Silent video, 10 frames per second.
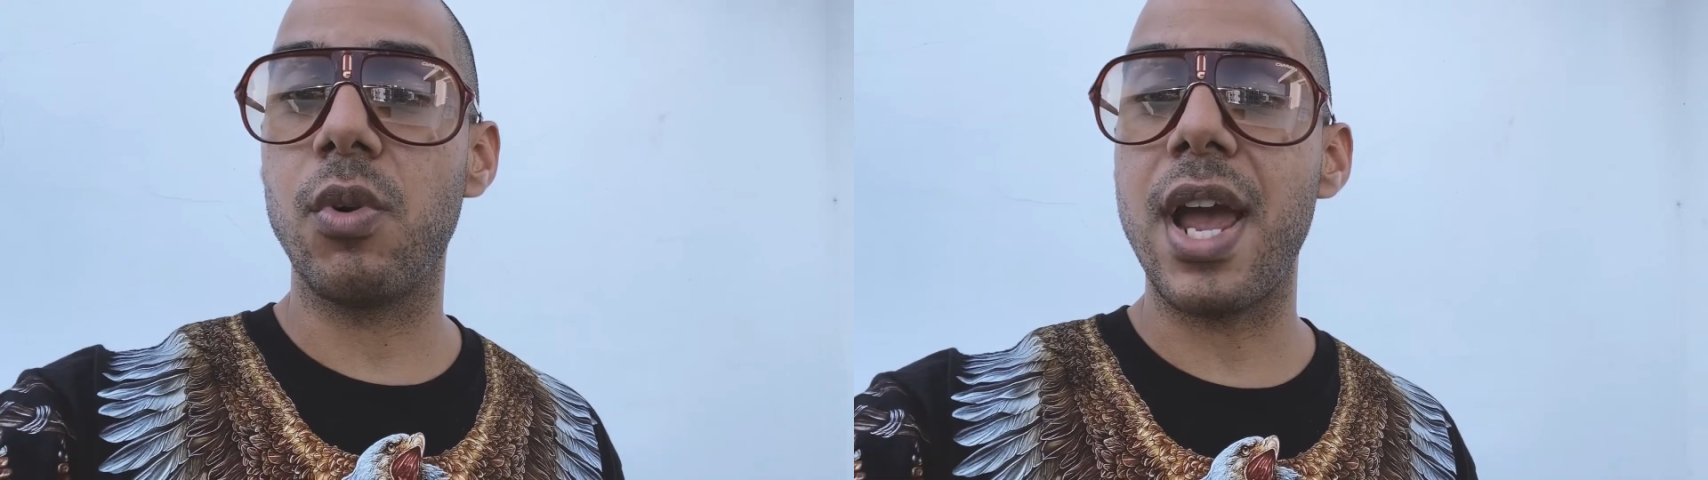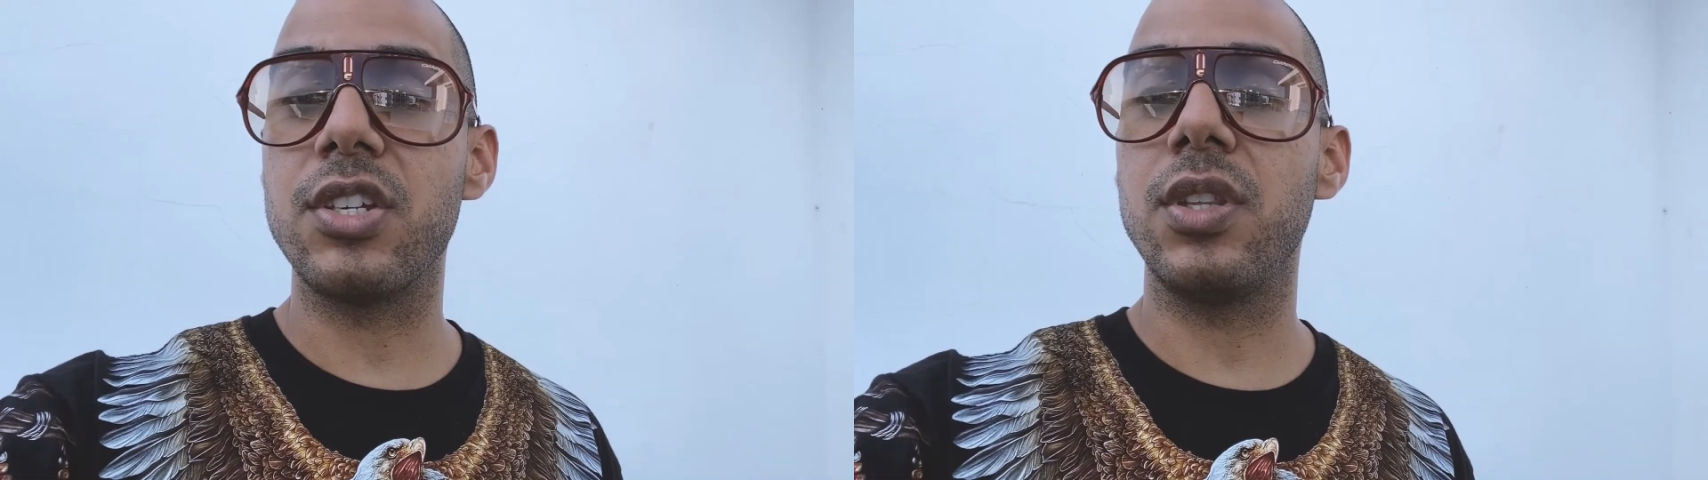
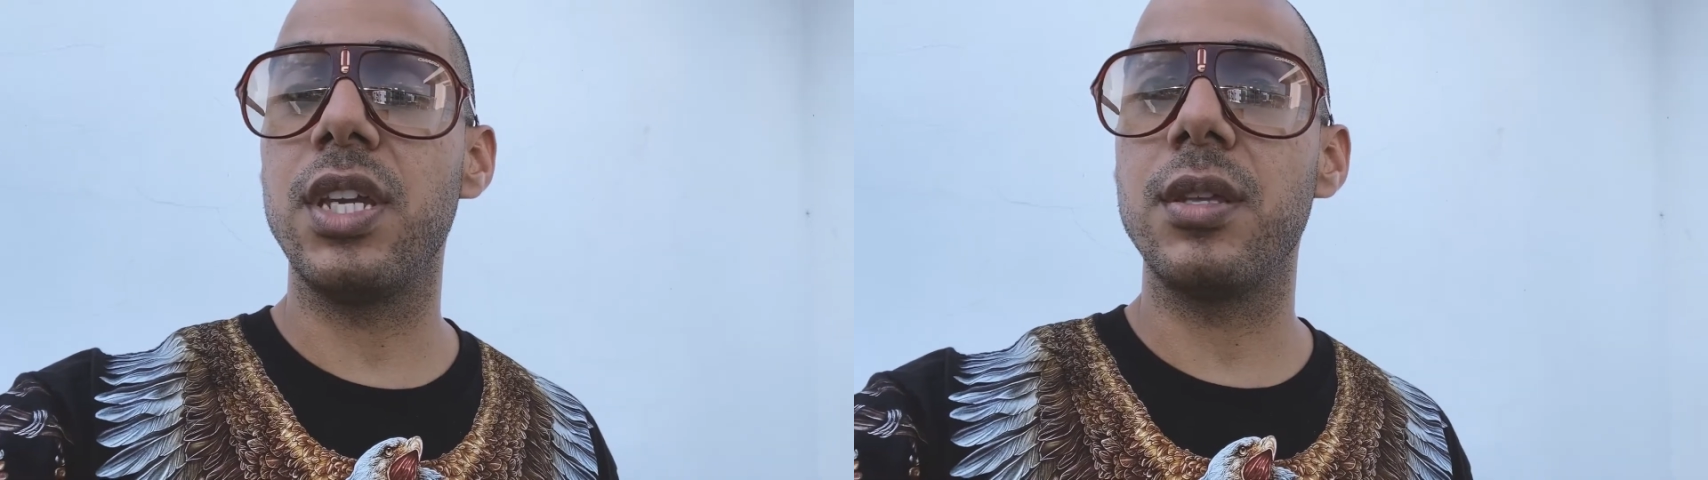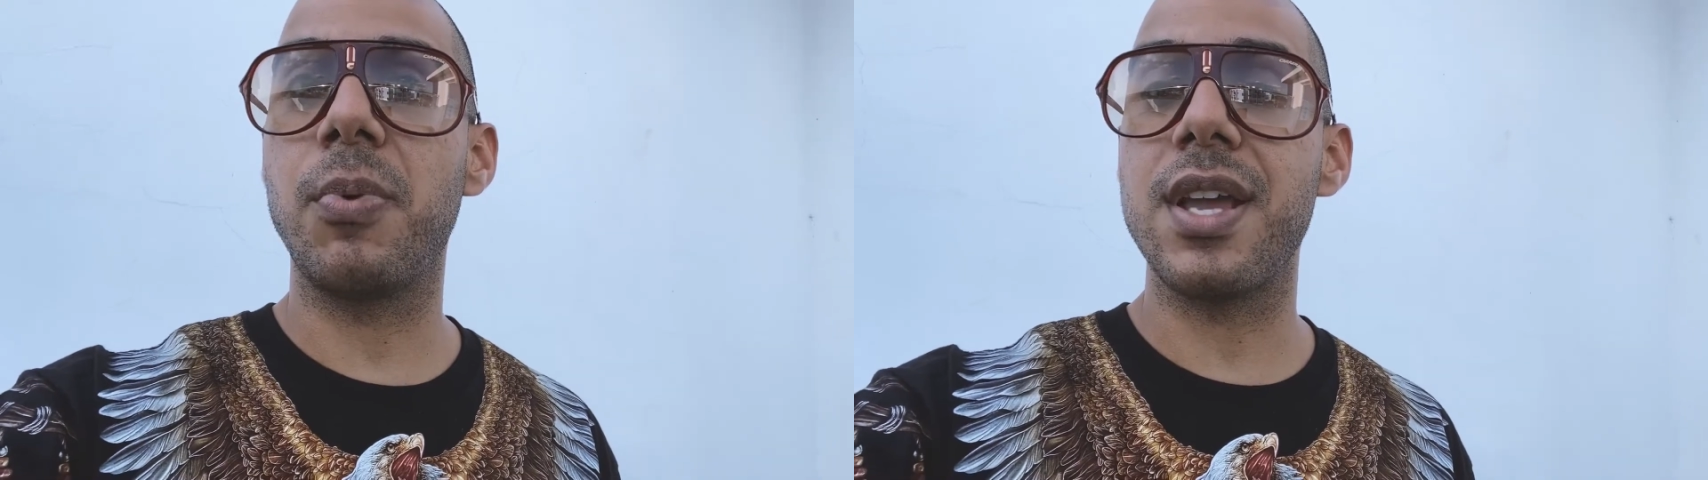actually in
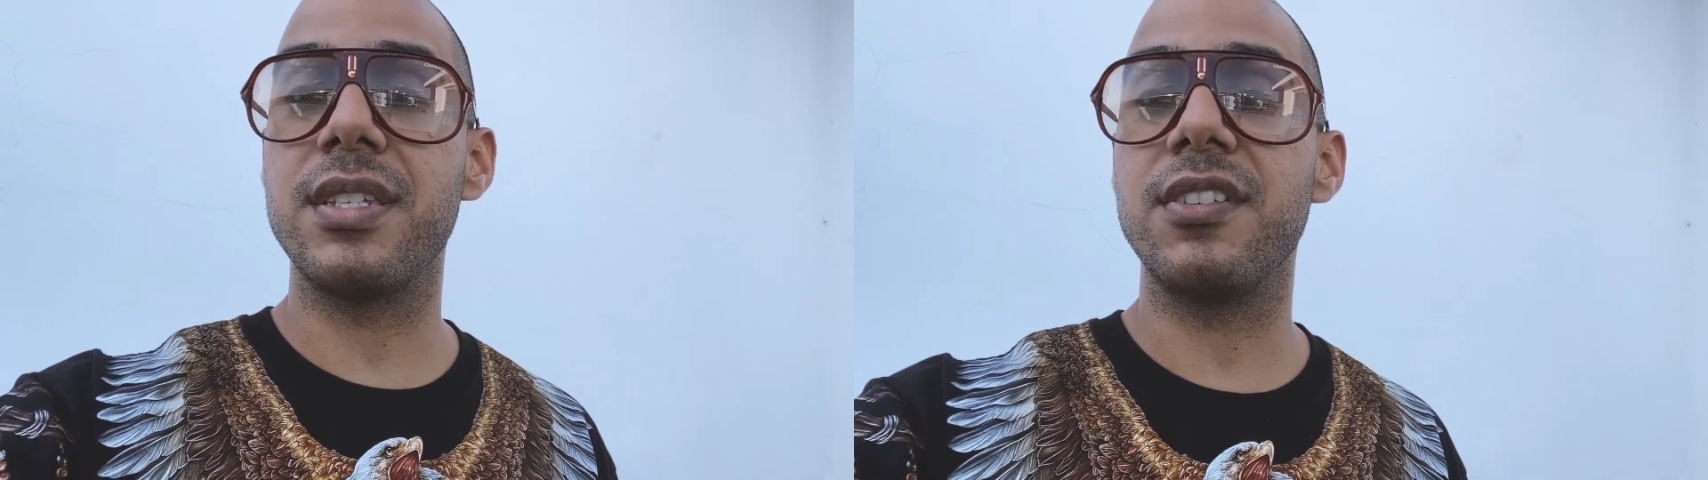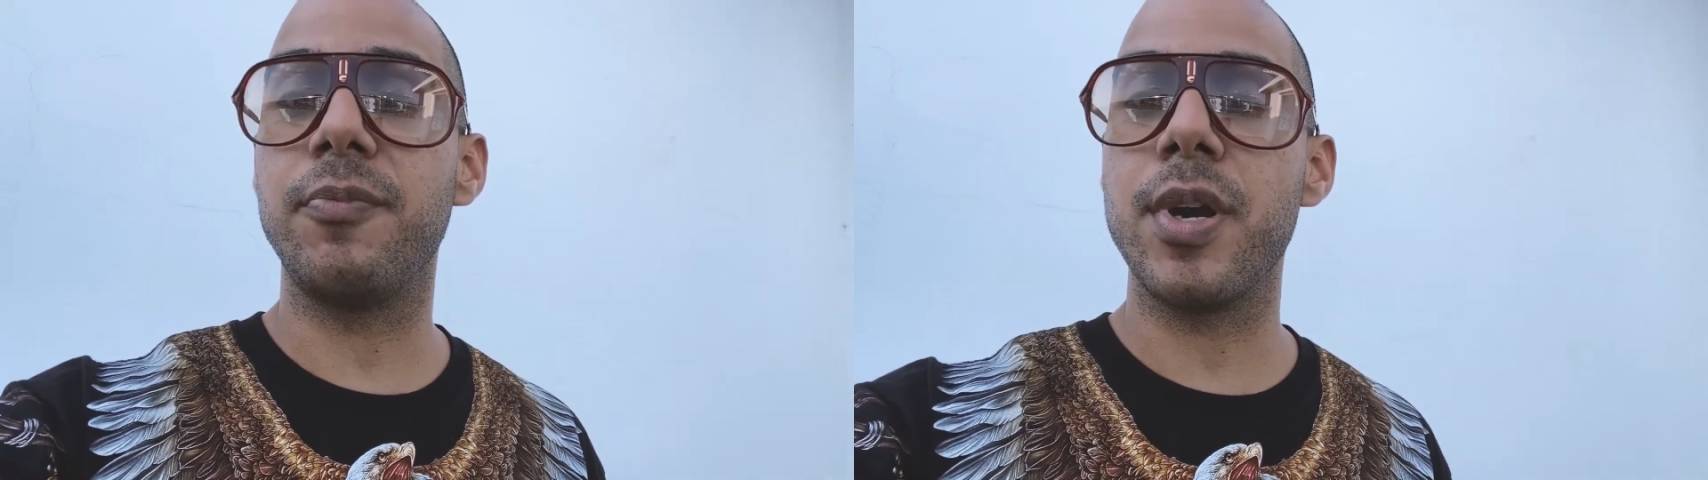the process
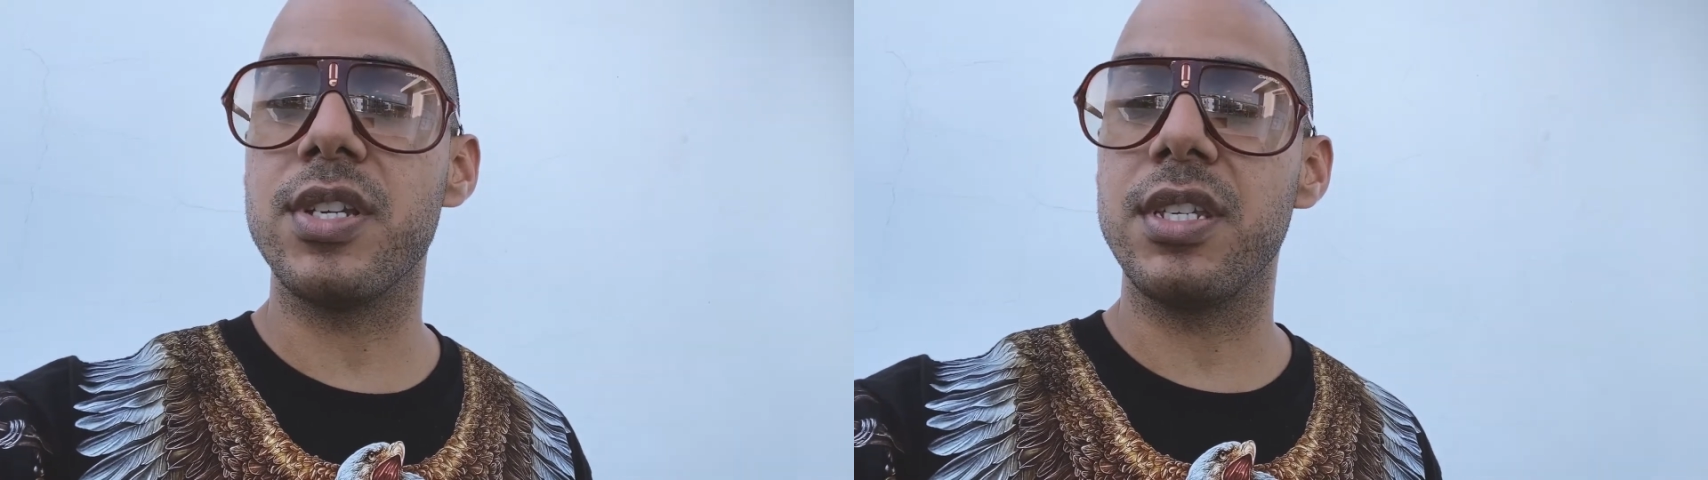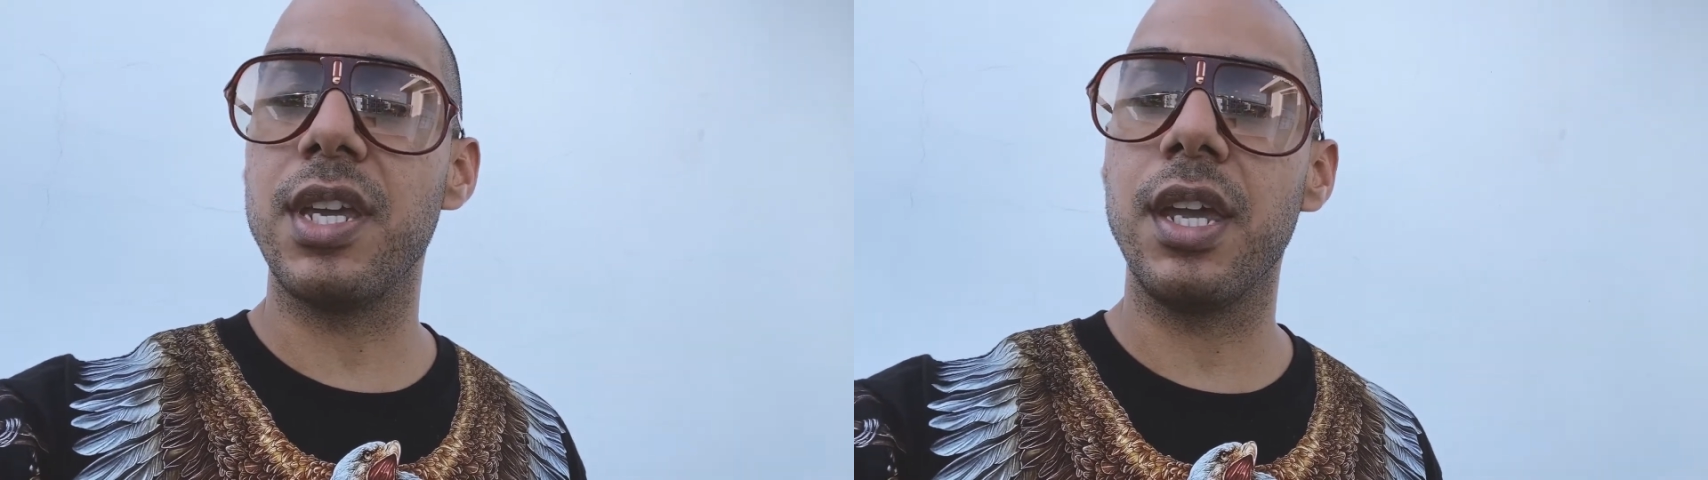of
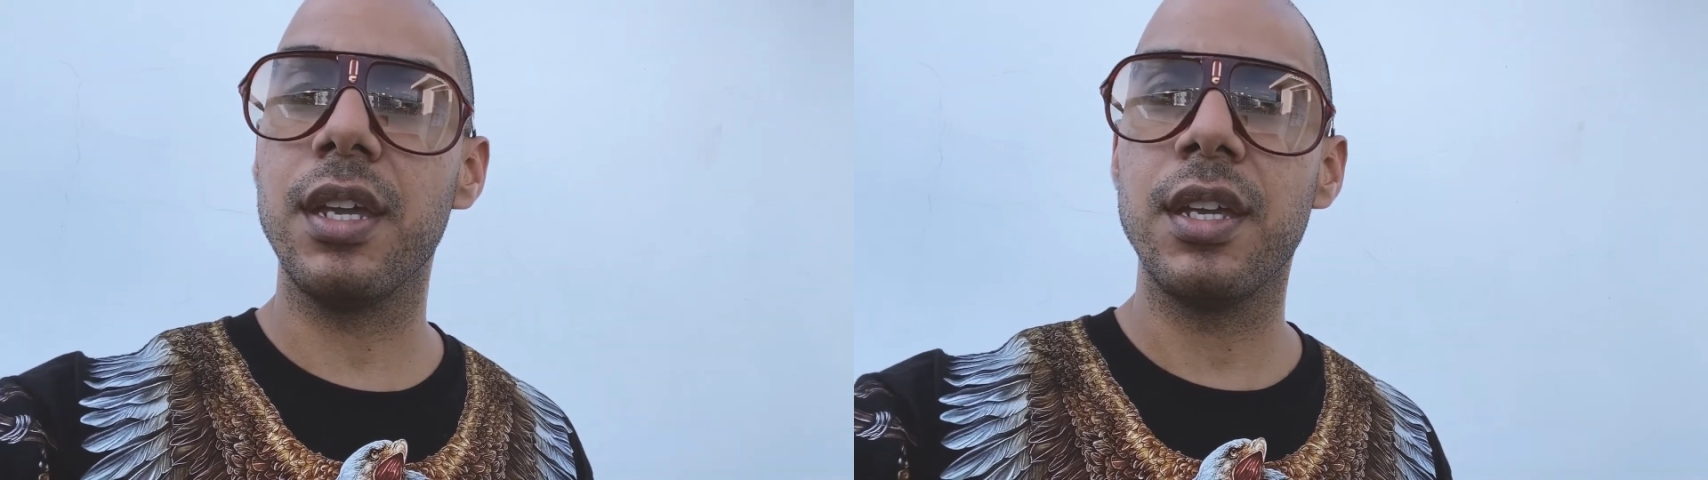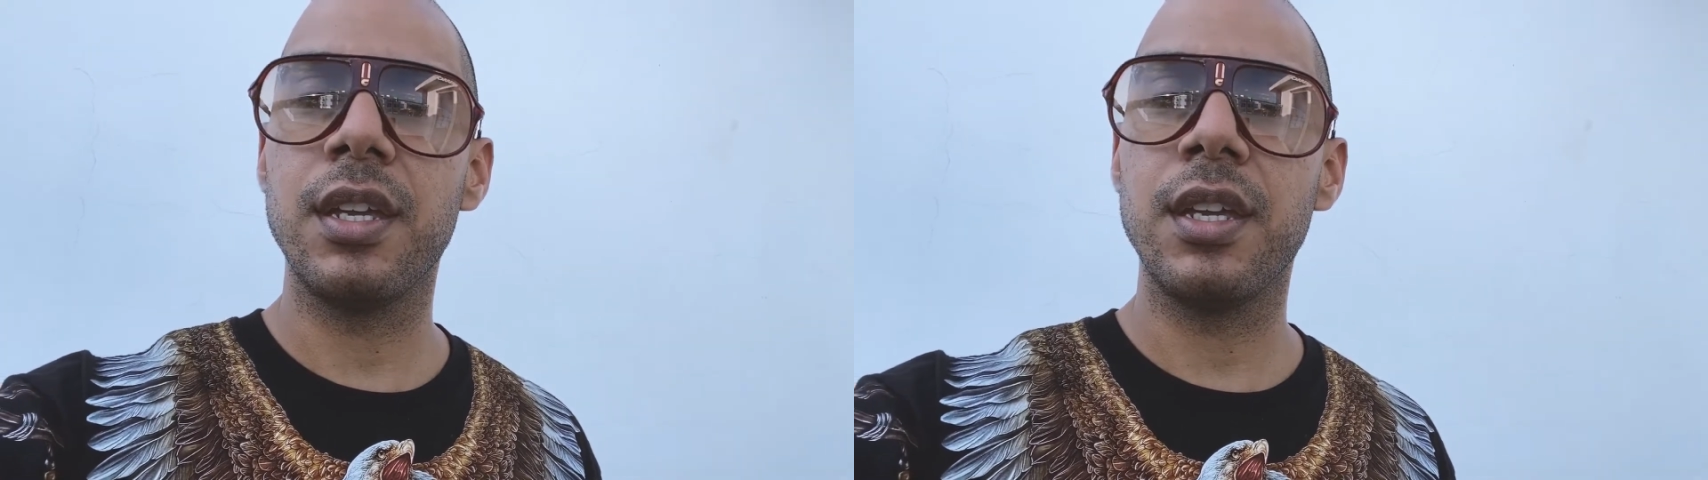purchasing.